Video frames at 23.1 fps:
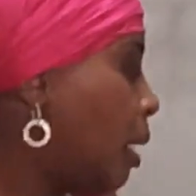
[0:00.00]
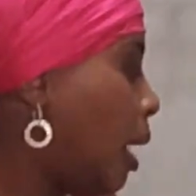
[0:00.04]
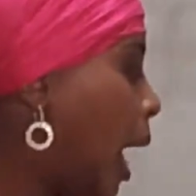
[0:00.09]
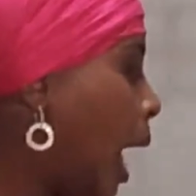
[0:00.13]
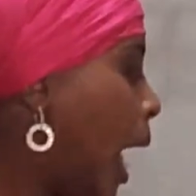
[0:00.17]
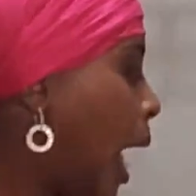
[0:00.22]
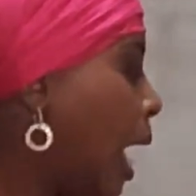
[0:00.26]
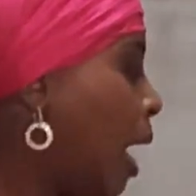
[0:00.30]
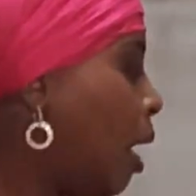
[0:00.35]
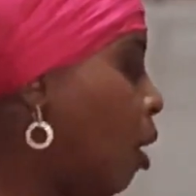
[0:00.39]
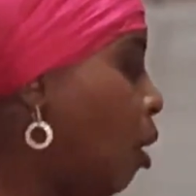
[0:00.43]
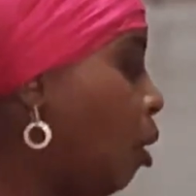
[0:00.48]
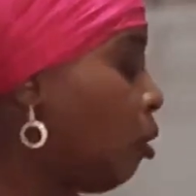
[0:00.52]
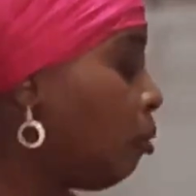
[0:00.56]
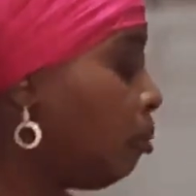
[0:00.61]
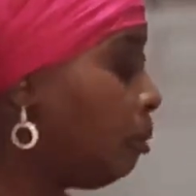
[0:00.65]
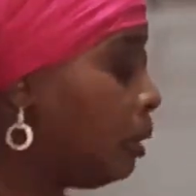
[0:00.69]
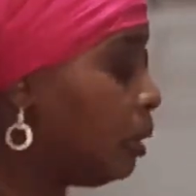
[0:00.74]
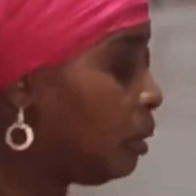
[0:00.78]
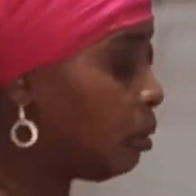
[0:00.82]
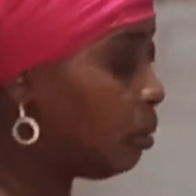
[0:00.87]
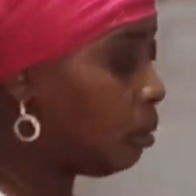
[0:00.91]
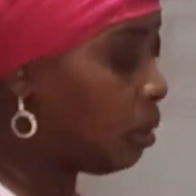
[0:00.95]
I hope
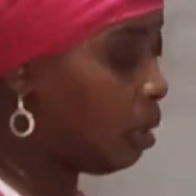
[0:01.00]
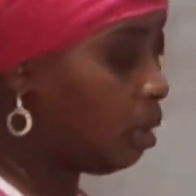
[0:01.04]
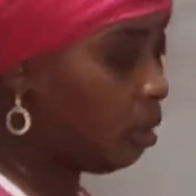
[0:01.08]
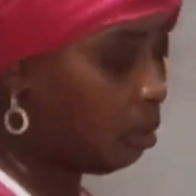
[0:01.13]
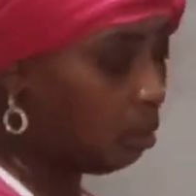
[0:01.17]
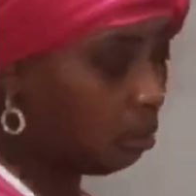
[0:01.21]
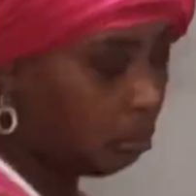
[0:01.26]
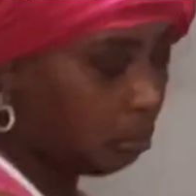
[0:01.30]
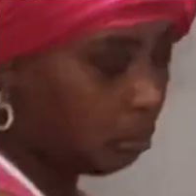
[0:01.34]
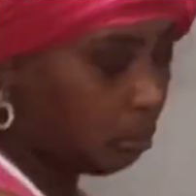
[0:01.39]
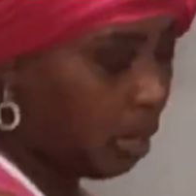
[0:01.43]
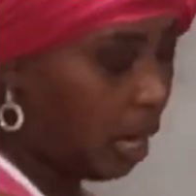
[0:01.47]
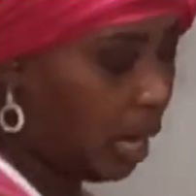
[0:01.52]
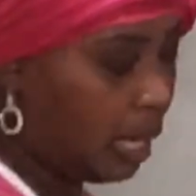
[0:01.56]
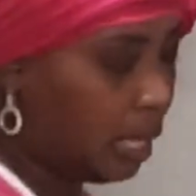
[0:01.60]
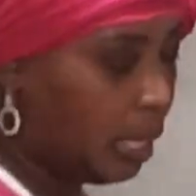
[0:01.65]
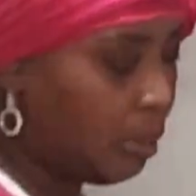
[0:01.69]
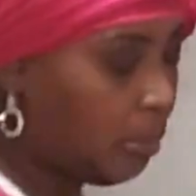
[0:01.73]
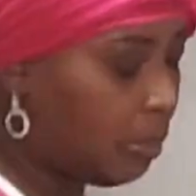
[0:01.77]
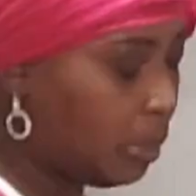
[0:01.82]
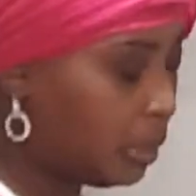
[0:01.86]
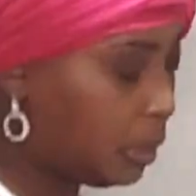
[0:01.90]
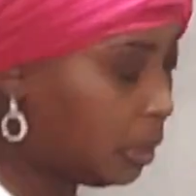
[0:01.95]
this right
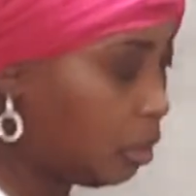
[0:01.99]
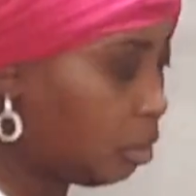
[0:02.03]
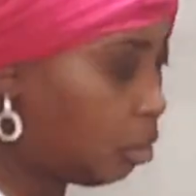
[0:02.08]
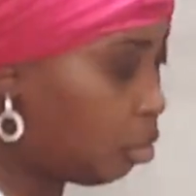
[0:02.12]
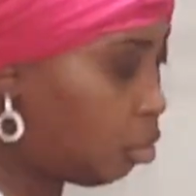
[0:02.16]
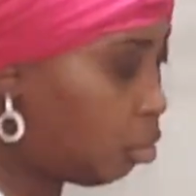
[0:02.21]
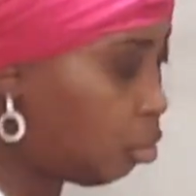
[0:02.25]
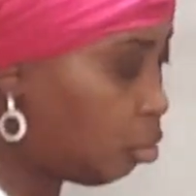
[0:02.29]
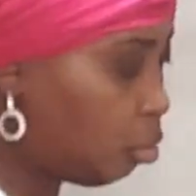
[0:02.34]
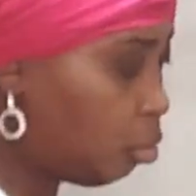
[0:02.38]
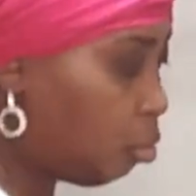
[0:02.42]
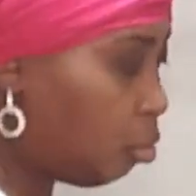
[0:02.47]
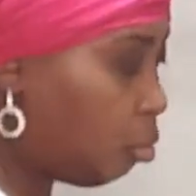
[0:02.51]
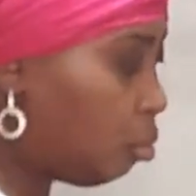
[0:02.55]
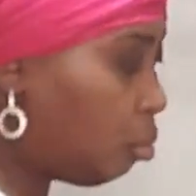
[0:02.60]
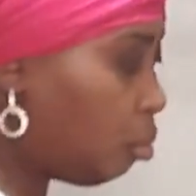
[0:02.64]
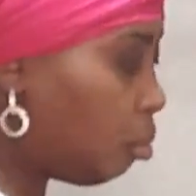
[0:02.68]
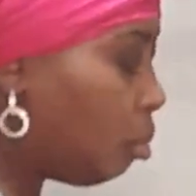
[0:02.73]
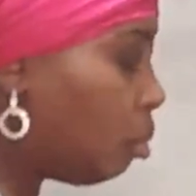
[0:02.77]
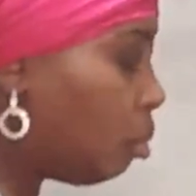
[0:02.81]
here wasn't too